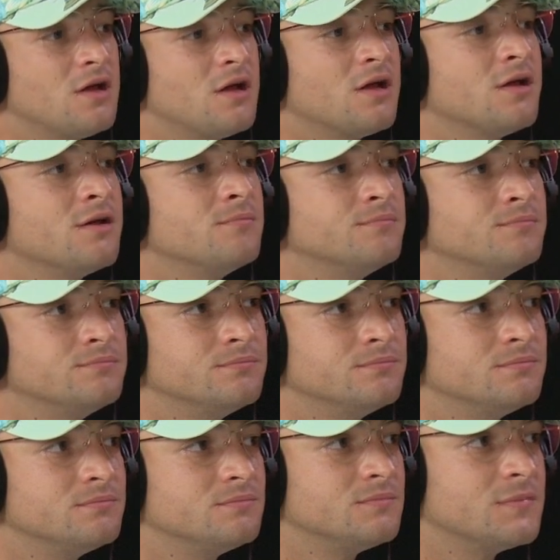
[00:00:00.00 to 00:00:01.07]

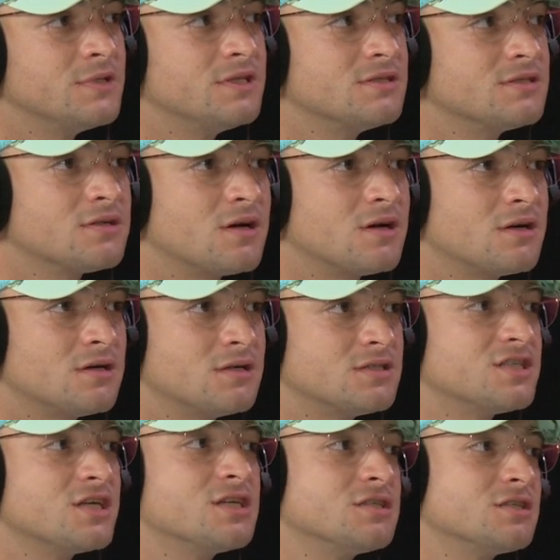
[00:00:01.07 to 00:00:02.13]
know. These are
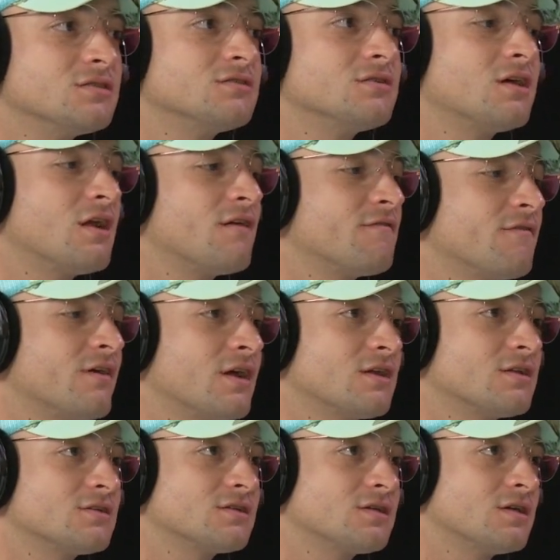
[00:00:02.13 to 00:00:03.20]
changes that
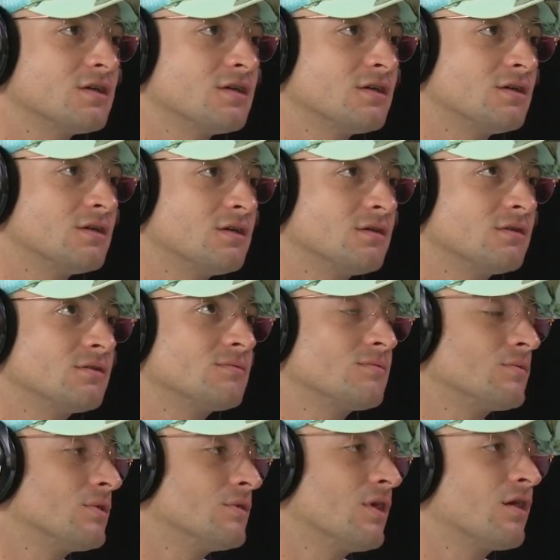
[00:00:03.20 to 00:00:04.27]
affect
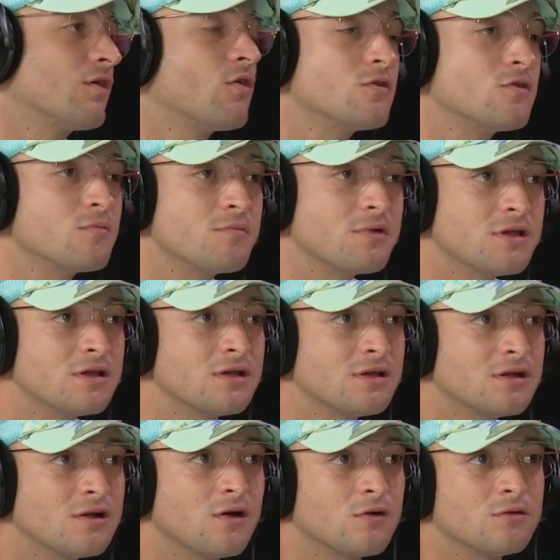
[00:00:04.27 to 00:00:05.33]

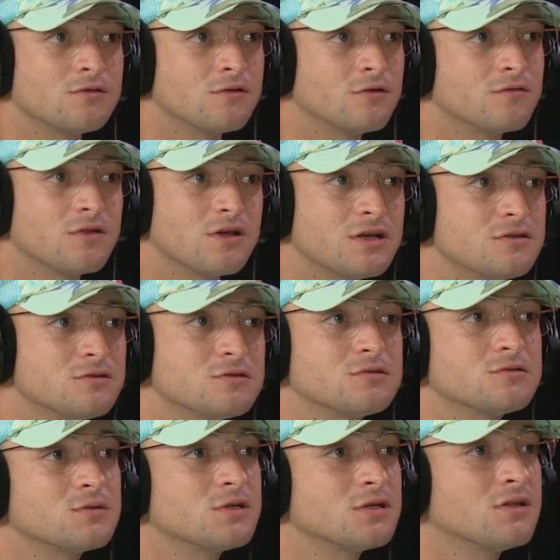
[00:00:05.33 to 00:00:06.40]
economy of the
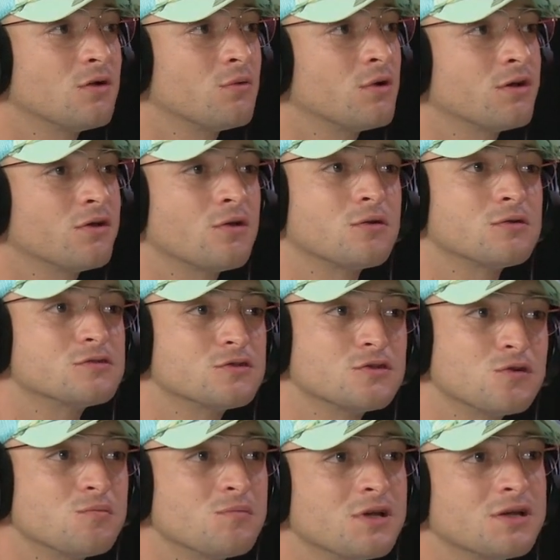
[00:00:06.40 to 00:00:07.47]
industry, the way you
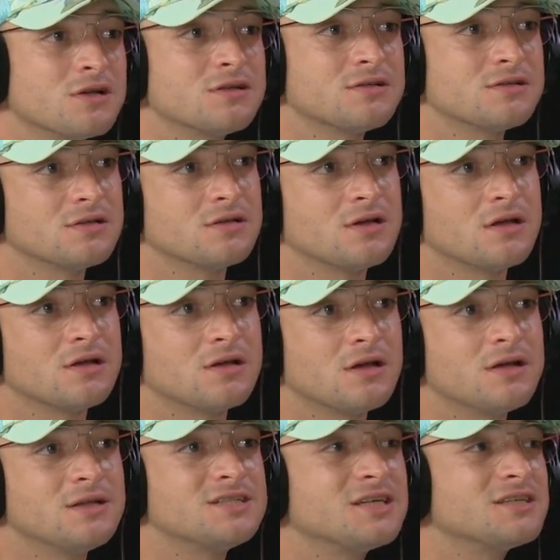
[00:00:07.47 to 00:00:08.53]
consume it.
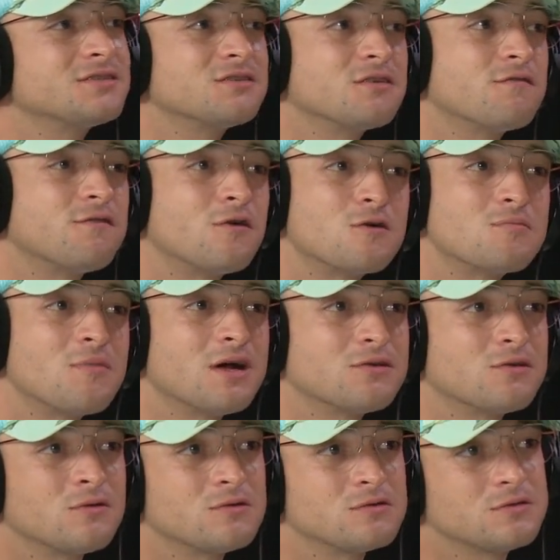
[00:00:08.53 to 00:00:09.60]
It changes the format
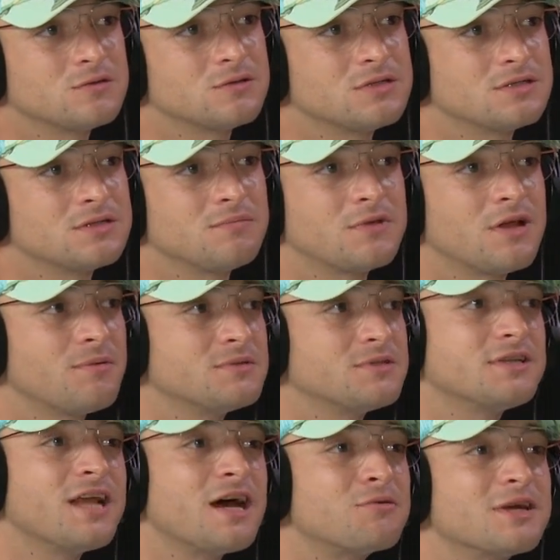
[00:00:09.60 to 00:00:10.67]
also, and sometimes the
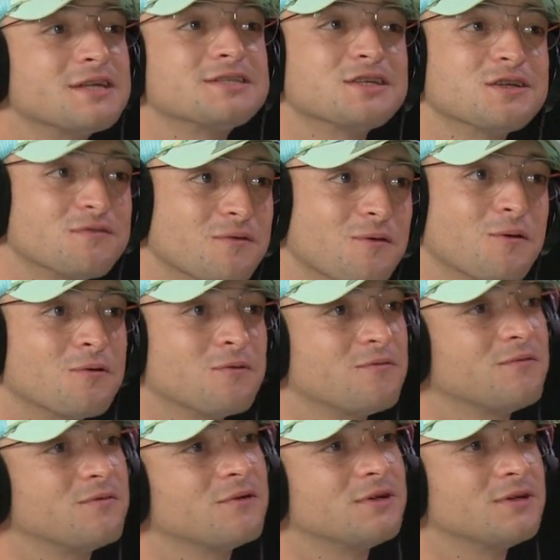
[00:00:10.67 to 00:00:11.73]
narrative of
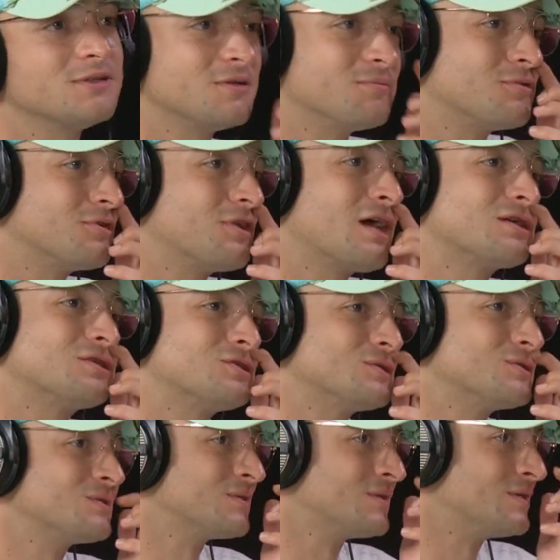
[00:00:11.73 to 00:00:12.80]
the productions.